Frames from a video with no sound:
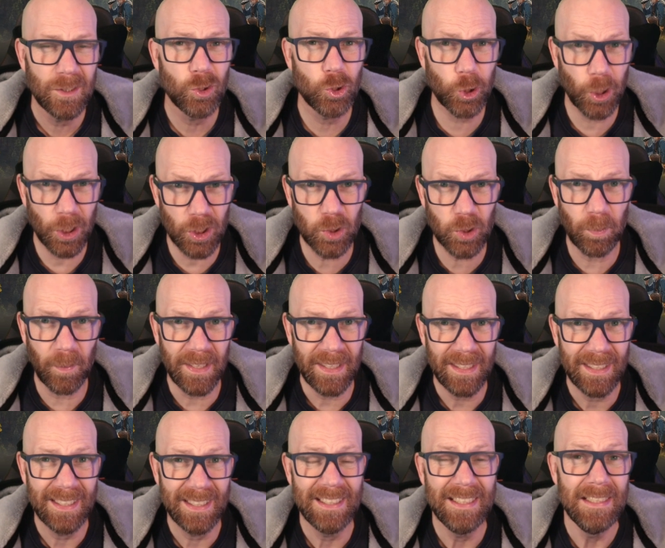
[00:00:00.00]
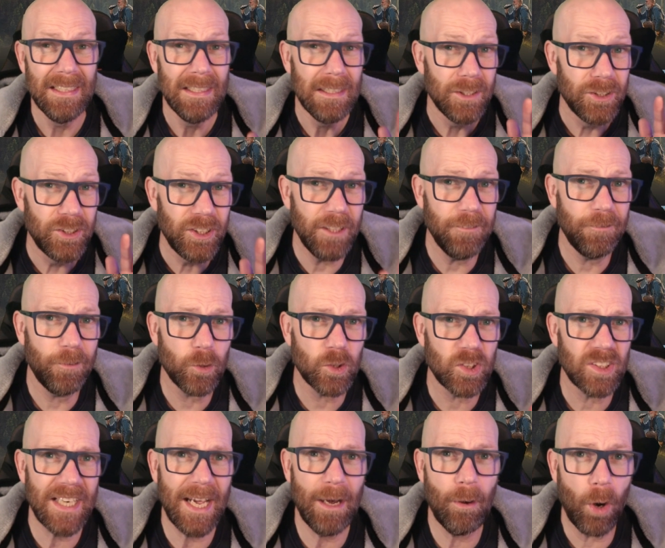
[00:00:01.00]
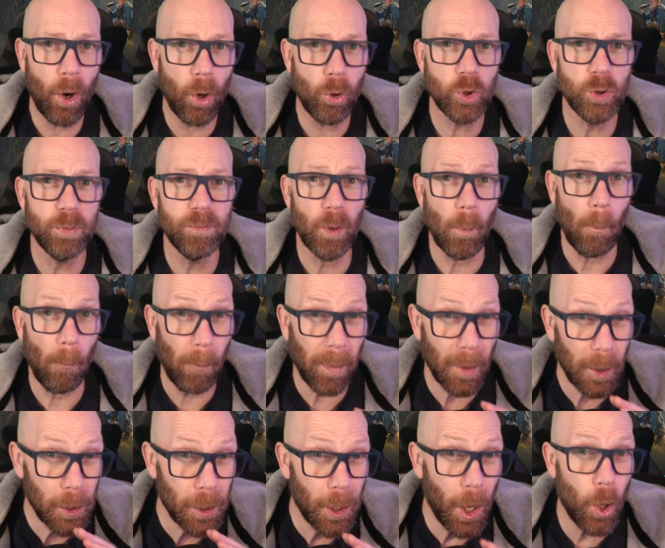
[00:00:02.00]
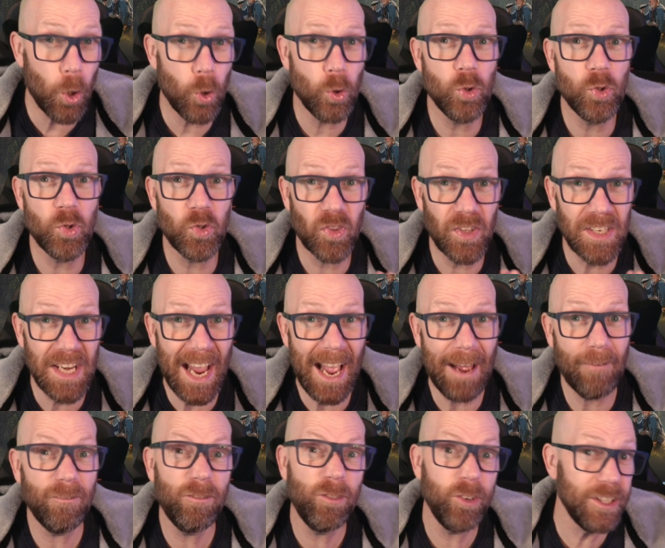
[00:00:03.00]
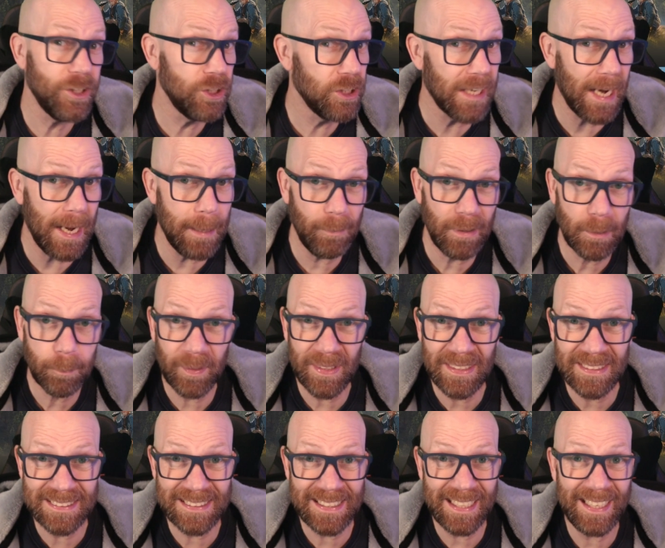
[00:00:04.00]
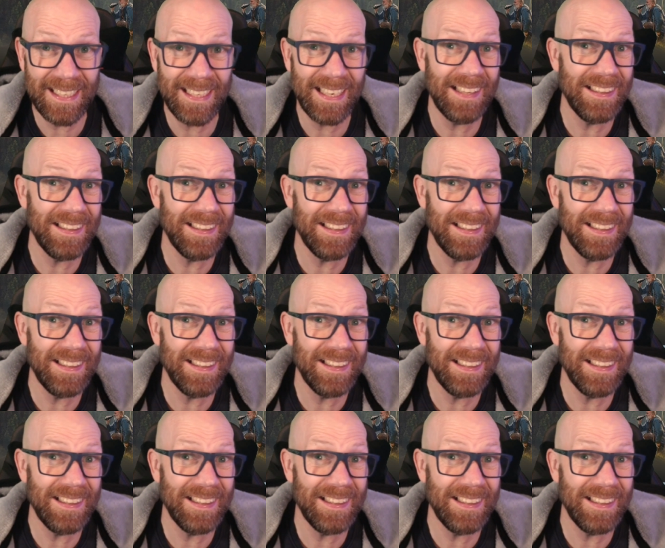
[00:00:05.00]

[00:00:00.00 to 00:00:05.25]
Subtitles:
trust me, GeForce Now Ultimate blows the average gaming PC